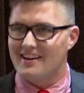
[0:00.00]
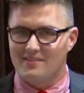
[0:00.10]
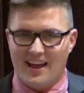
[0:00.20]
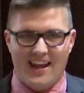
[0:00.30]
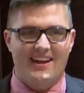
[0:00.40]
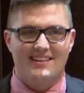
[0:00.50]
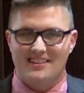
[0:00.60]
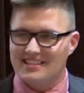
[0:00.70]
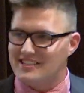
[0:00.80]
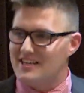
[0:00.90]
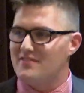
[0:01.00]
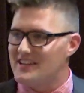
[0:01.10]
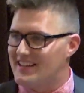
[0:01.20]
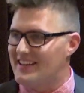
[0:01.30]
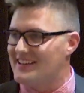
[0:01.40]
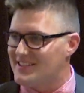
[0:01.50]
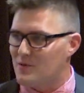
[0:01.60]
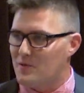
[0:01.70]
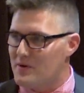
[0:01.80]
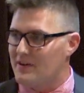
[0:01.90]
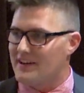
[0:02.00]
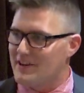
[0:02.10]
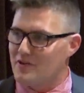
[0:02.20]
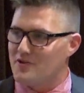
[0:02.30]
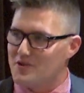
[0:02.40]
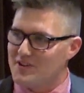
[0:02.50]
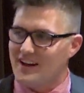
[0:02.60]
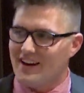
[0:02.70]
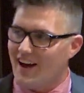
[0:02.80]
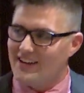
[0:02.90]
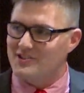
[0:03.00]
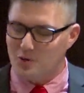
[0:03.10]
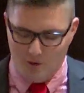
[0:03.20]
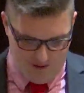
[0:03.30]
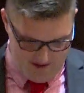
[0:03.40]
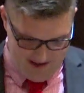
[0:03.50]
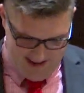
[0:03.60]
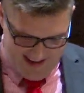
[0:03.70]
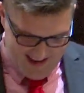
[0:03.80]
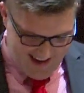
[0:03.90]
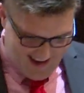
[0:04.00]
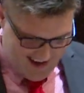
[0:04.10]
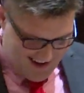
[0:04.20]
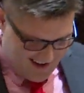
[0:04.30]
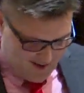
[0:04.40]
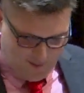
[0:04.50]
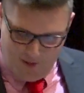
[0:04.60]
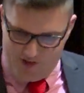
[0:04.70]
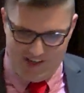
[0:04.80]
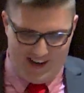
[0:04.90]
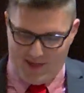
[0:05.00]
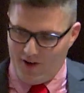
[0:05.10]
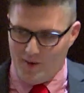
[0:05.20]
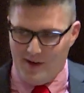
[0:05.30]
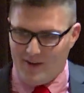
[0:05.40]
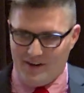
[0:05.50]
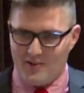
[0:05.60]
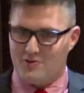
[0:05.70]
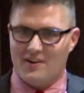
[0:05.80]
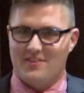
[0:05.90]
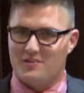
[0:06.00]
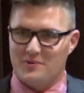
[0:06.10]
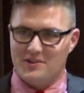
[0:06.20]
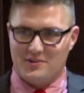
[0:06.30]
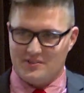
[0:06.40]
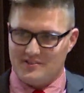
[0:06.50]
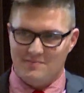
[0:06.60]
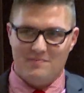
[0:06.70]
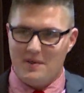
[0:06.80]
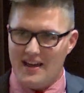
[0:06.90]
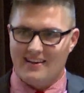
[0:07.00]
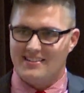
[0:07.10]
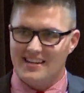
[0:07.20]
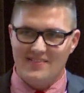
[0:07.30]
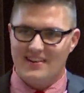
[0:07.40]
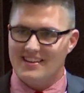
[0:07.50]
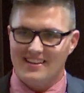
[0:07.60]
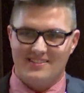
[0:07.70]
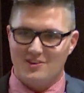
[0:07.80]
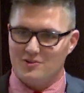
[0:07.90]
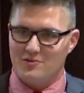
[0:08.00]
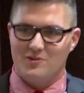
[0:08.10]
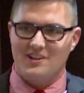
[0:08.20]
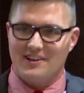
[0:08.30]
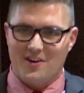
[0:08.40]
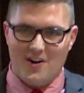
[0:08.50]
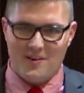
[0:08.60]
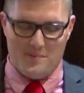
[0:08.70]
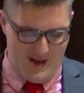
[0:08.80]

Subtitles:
and handling DVDs when we were getting recruited out of high school. The first thing I thought about when I was writing the speech was, man, DVDs, those are really gone to the